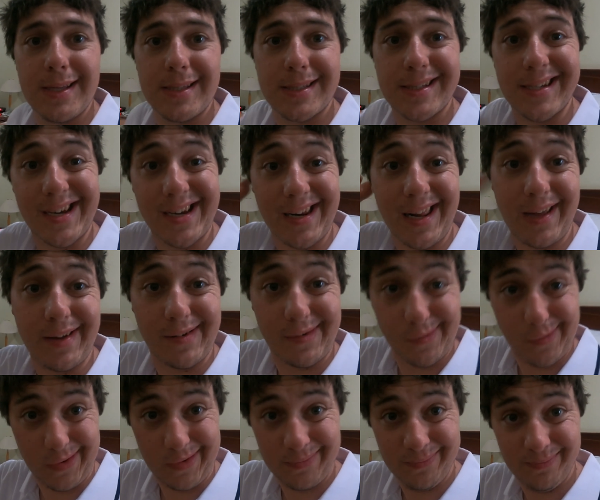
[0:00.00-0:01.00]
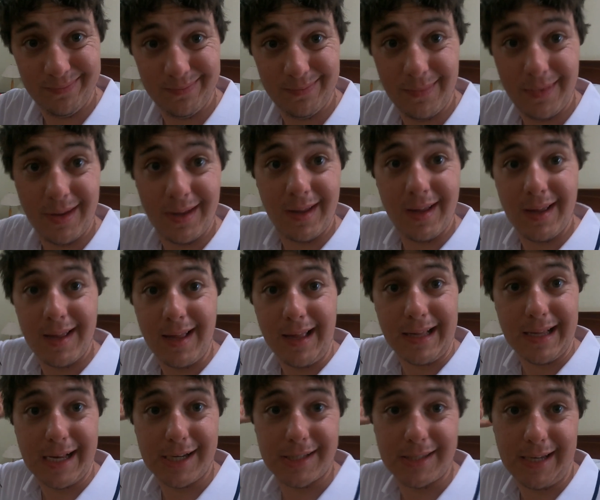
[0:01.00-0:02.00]
See you later everyone,
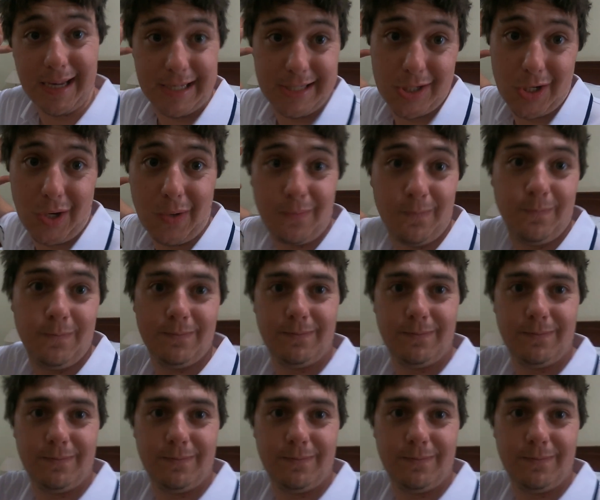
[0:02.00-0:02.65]
and catch you the next time.